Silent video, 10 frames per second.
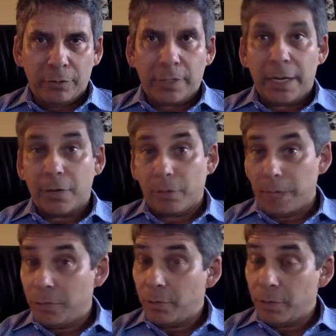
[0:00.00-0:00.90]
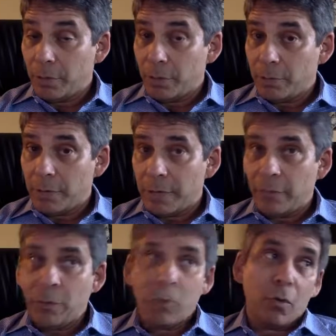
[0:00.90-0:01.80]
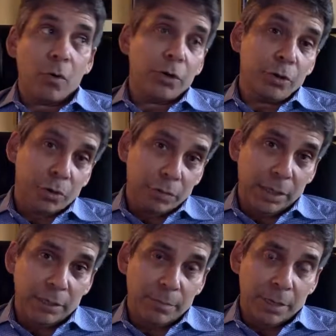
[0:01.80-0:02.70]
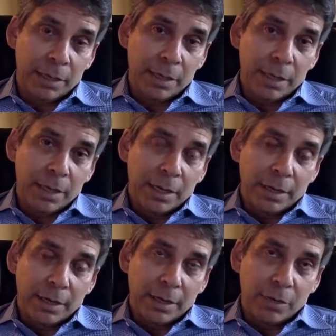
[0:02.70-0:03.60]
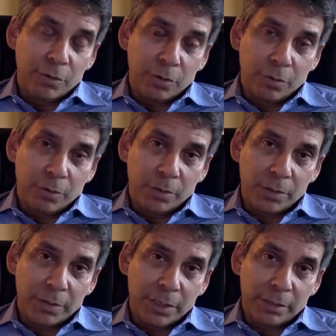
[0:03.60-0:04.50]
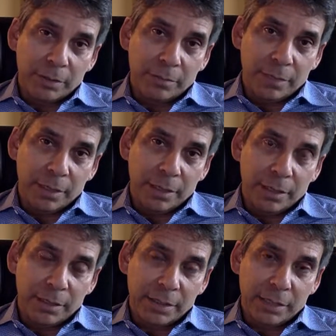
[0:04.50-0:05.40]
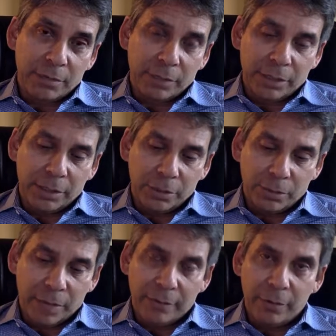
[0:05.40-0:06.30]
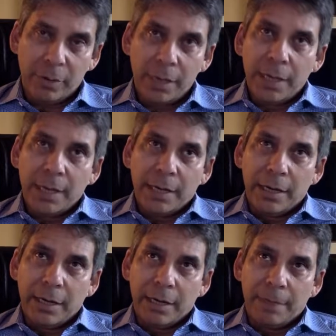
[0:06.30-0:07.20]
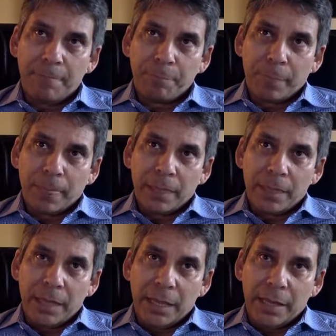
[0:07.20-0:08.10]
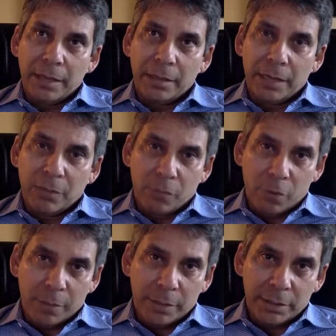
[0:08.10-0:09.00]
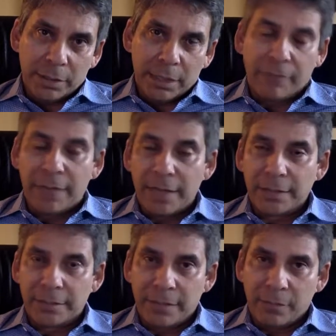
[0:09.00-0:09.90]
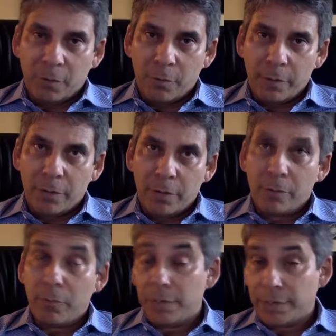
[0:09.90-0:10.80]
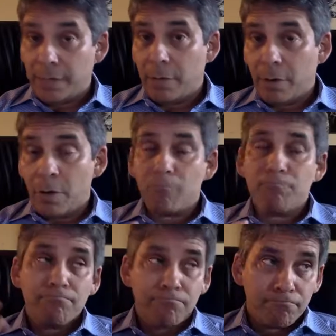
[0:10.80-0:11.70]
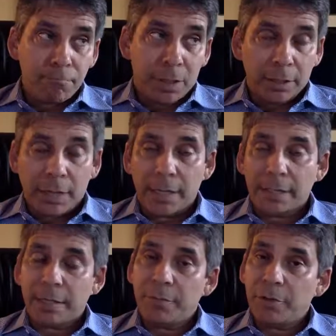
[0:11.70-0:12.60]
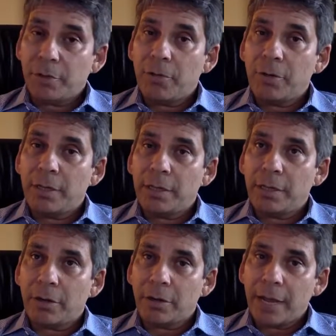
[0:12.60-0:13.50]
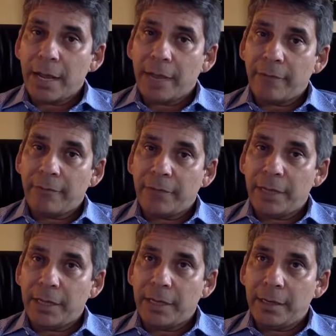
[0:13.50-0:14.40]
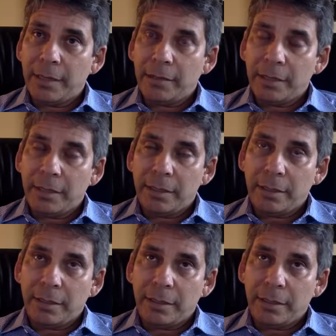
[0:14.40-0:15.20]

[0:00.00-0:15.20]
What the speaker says: look like? Are they doing their own travel, or do you need to be use your own personnel to be scheduling their travel? The enrollment, how fast is the enrollment going? With a CRO, a lot of times they're going to have the